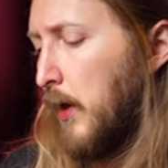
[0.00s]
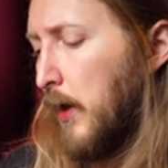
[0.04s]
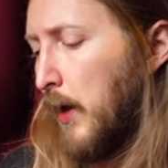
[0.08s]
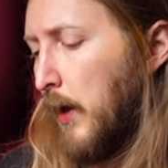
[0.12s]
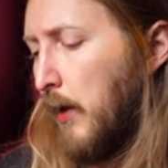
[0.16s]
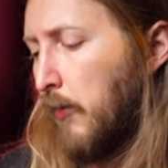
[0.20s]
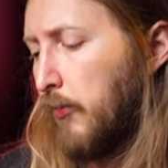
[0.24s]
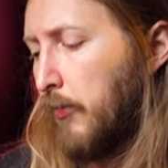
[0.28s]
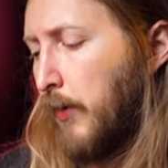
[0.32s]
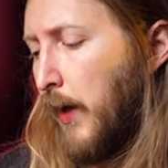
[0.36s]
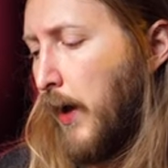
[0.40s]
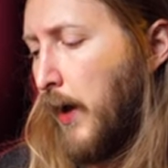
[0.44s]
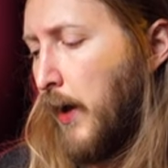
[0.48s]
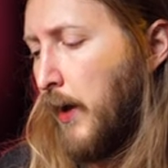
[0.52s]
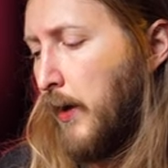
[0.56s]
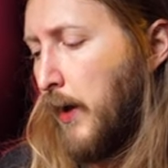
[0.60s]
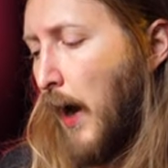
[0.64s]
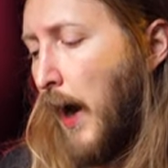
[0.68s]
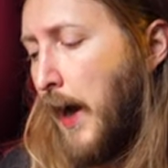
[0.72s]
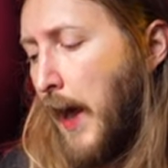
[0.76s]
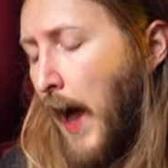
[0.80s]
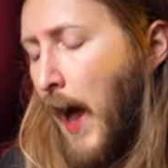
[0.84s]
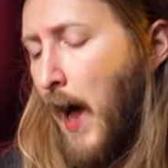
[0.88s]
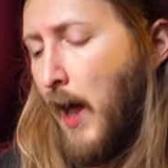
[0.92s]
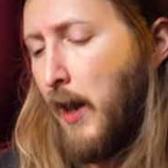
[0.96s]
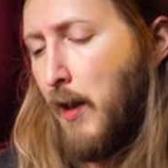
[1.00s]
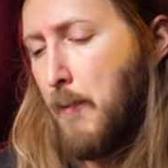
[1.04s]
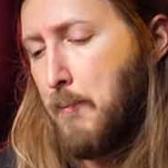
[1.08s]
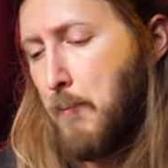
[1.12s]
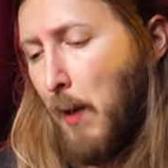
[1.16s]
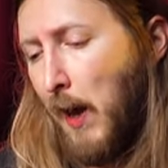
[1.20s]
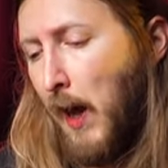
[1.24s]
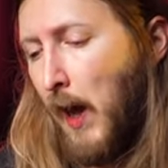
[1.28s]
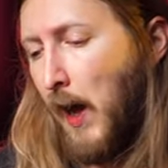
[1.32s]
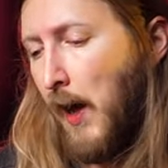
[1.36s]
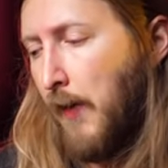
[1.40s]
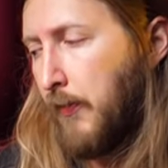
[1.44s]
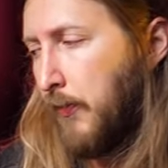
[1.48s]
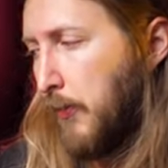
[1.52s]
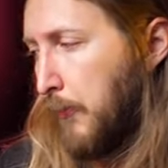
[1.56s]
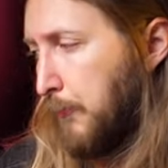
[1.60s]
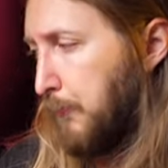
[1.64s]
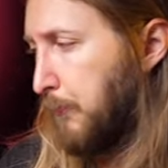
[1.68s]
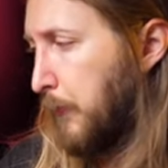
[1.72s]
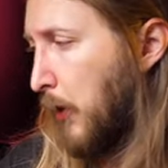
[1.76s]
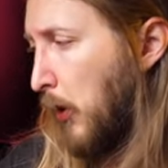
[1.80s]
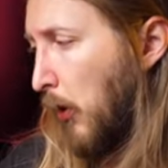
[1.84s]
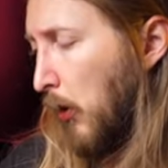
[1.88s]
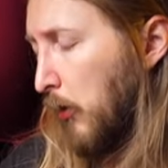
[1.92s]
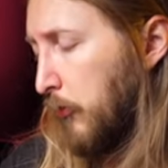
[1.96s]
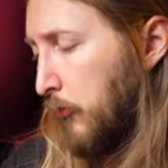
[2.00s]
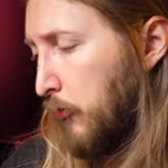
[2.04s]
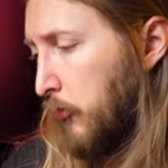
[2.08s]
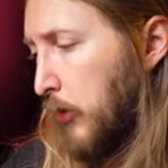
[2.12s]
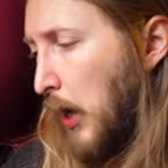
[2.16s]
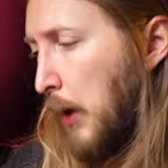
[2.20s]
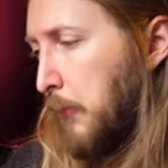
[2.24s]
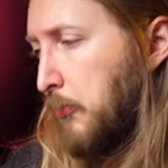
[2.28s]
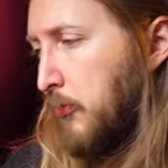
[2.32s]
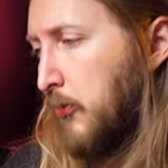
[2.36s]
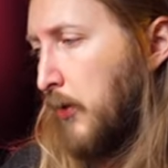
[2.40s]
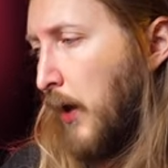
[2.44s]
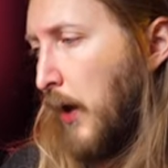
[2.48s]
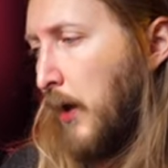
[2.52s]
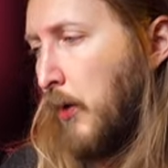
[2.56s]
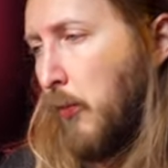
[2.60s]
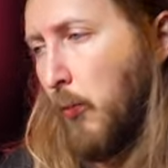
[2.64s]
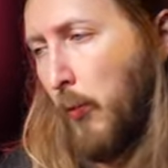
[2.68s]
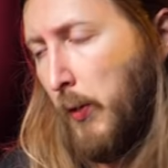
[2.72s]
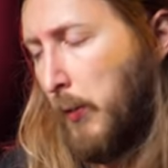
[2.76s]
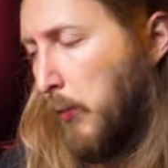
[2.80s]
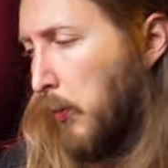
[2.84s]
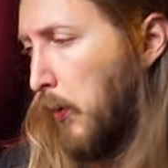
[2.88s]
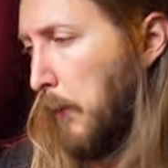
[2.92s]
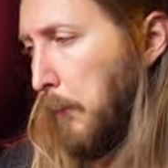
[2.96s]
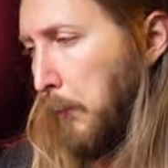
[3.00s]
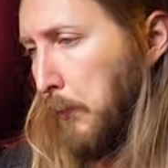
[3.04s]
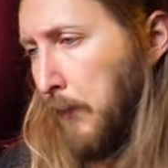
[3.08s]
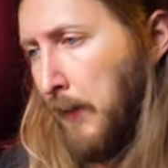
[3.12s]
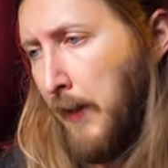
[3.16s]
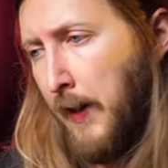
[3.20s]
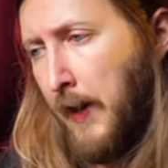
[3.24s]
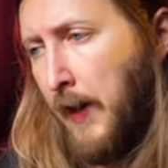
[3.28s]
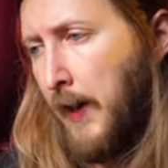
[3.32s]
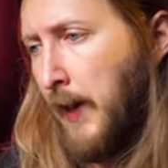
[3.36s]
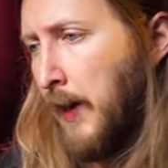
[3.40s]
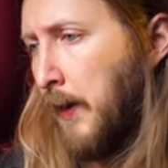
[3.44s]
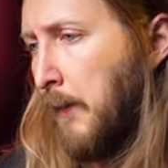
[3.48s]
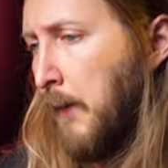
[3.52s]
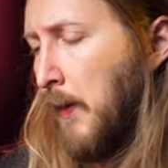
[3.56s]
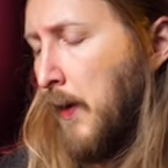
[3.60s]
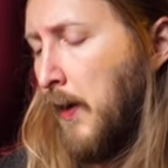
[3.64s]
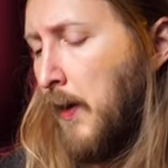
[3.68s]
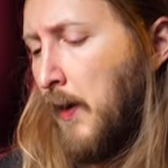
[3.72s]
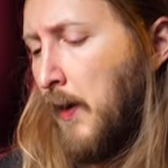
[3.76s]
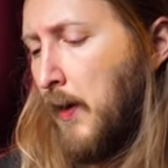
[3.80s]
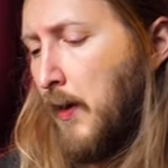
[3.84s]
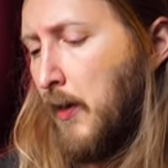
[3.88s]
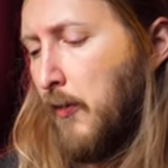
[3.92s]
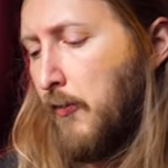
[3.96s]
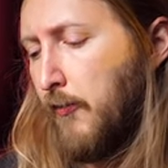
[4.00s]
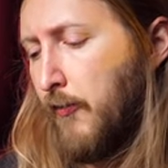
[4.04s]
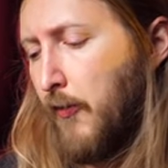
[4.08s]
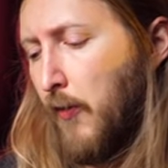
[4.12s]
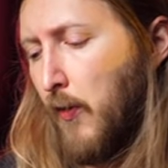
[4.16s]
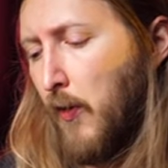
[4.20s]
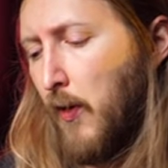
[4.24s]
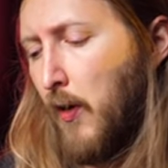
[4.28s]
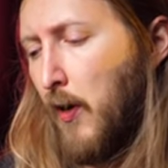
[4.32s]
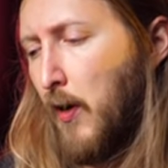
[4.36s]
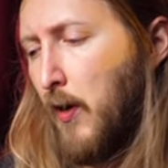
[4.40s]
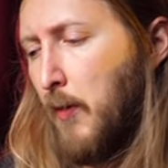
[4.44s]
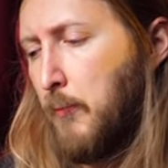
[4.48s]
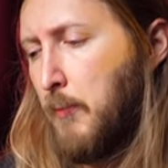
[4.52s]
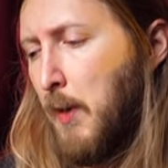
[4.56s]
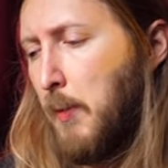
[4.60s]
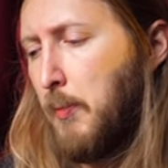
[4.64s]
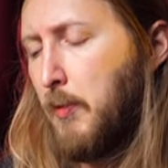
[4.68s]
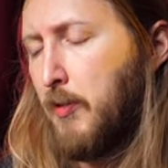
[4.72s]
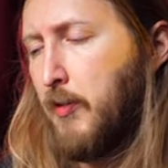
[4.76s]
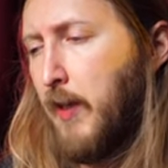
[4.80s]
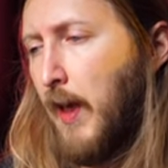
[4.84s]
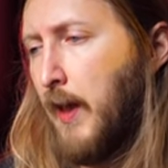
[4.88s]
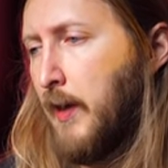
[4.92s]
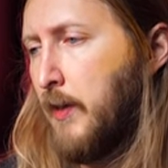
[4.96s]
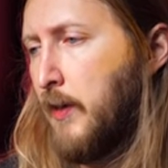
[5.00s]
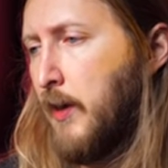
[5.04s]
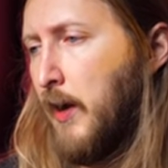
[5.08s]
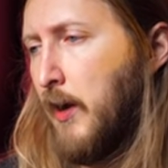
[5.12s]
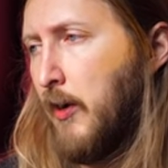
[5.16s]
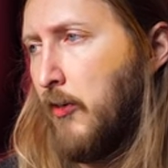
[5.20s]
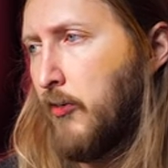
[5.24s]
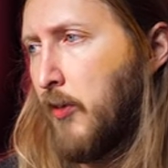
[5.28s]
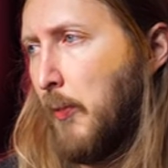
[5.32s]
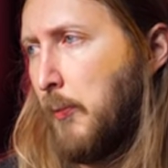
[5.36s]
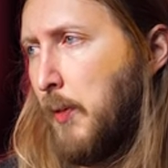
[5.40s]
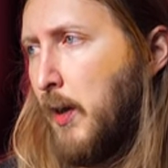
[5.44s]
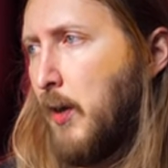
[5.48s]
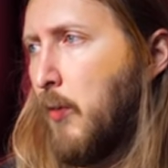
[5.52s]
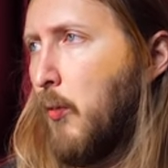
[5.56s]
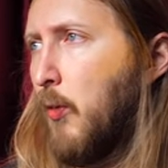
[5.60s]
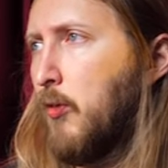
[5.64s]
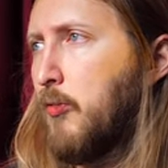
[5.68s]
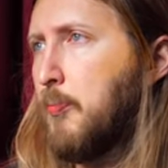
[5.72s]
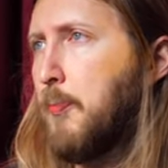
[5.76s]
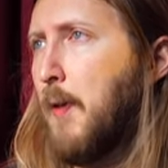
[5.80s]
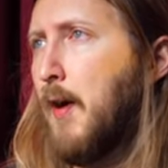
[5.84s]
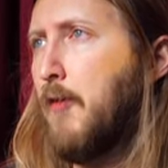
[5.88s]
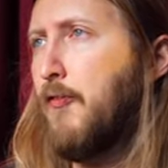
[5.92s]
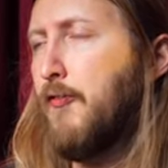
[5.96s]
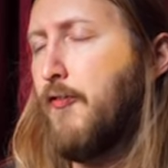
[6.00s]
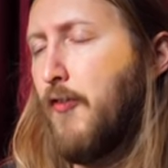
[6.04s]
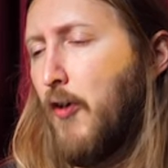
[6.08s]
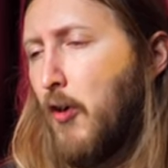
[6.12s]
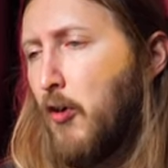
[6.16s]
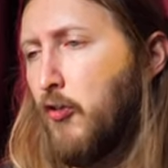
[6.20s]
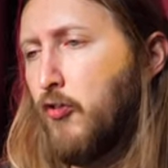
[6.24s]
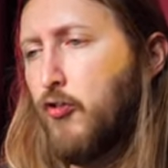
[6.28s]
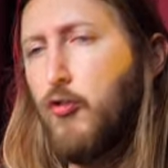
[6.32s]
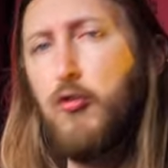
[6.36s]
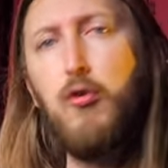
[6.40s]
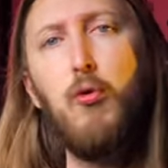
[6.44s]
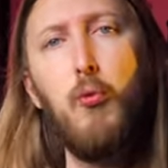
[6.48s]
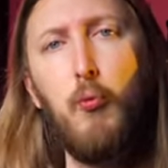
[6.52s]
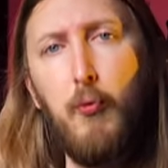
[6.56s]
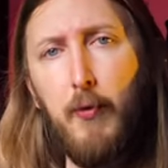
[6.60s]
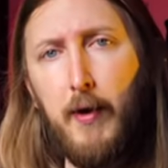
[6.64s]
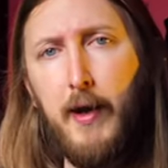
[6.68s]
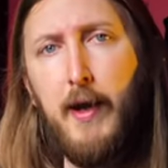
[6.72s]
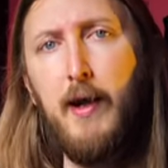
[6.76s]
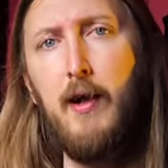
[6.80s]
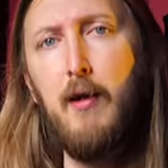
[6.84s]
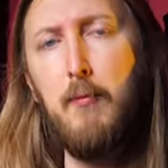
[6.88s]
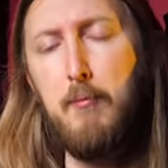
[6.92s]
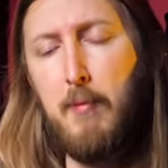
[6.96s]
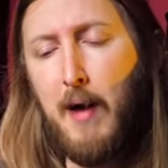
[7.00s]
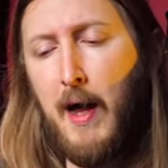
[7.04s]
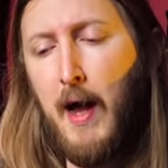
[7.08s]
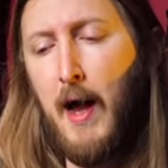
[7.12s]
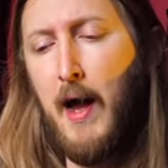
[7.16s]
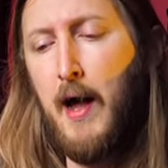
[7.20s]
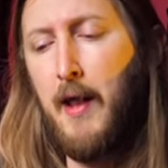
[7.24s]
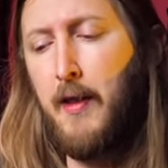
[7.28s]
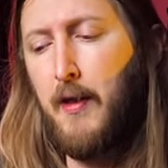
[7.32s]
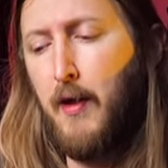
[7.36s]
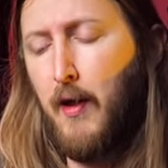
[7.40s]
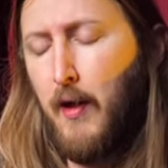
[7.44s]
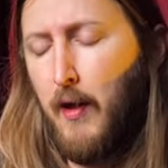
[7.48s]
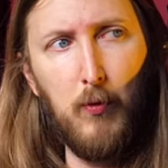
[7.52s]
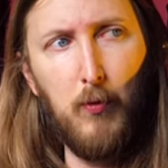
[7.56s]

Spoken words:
Is that I had a band called Subside. And we were playing for maybe 10 years. I mean, it was my first real band.